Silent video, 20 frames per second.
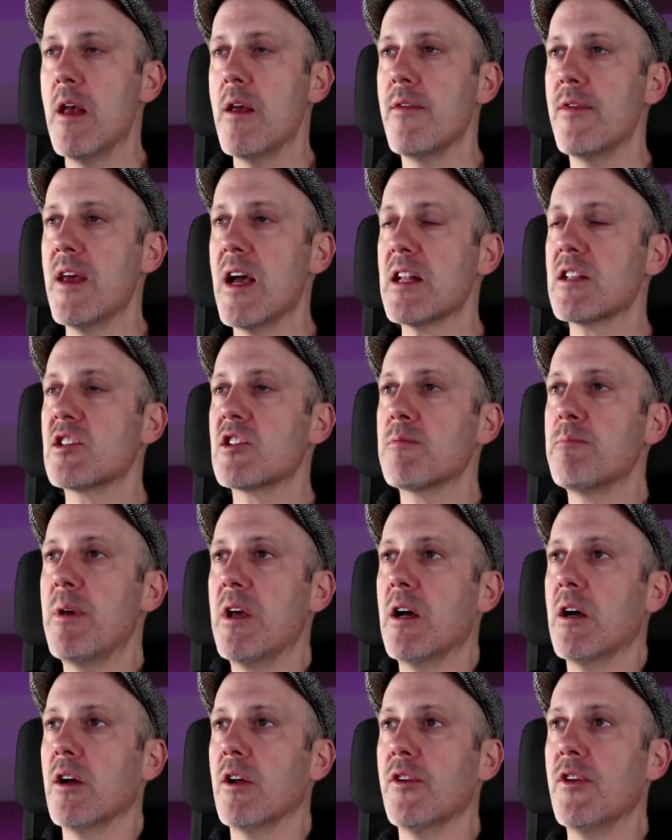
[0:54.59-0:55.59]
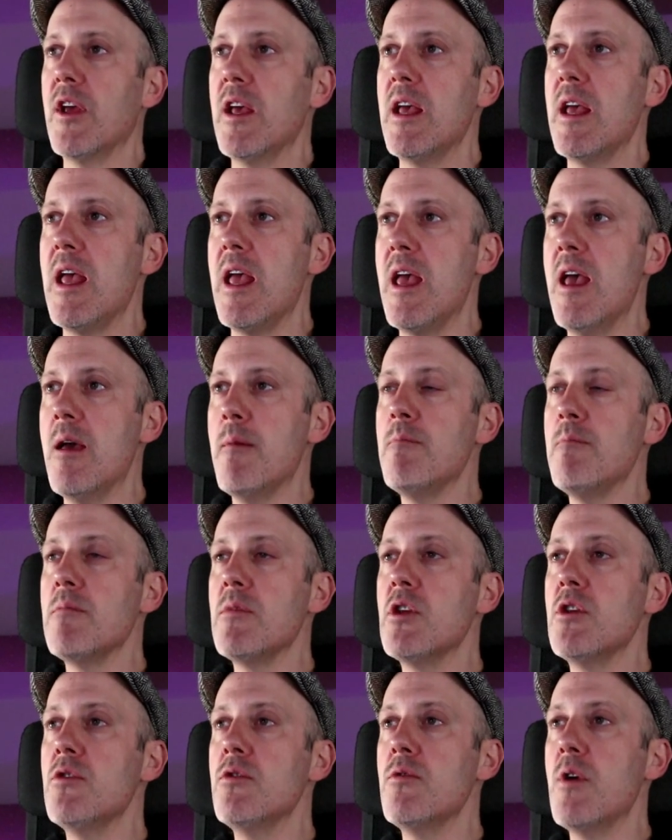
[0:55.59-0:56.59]
That's spelled M
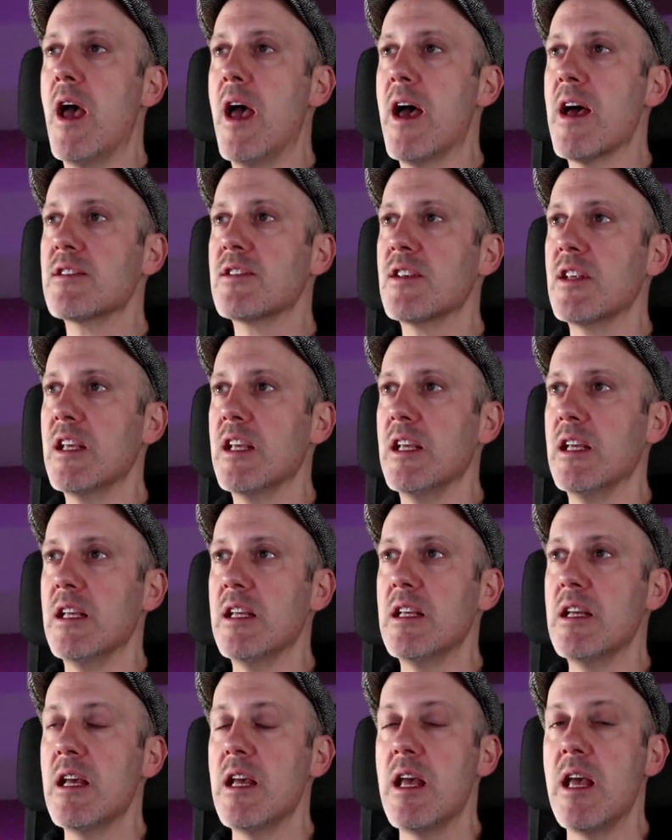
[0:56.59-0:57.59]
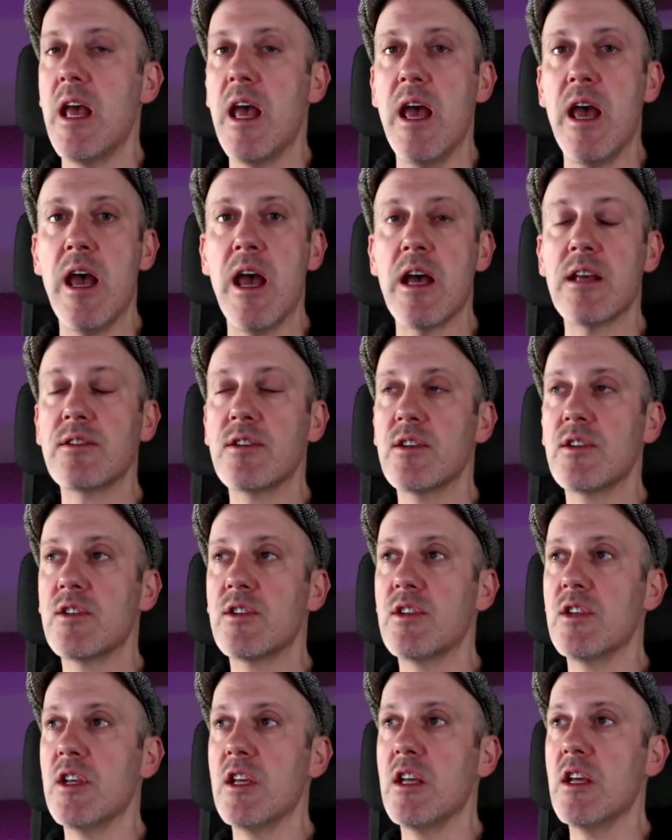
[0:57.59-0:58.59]
U S E S
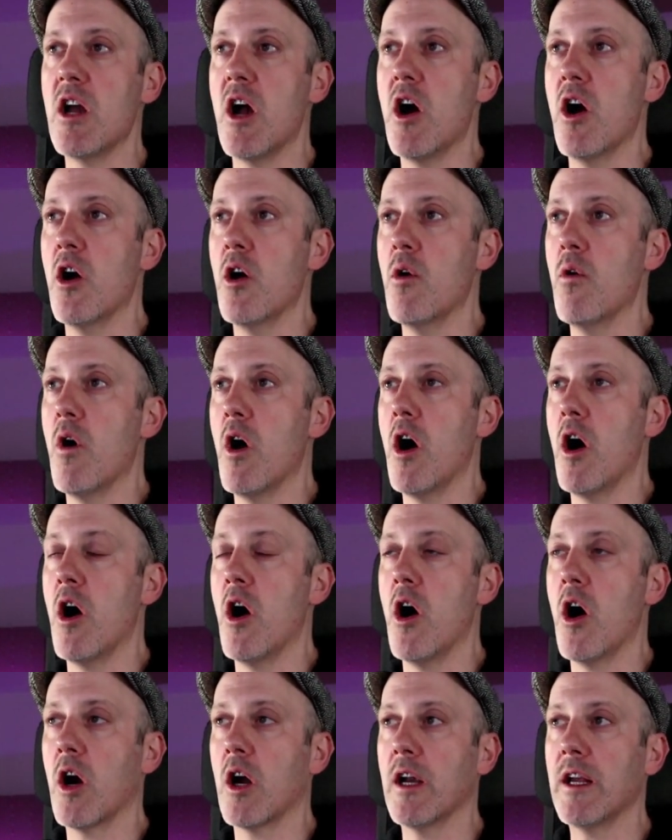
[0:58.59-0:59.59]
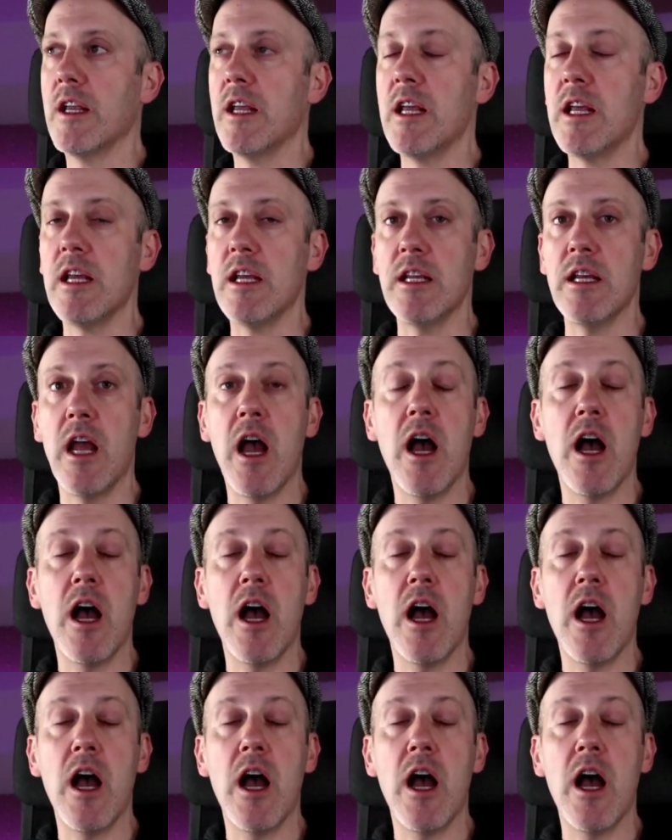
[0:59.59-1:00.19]
C O R E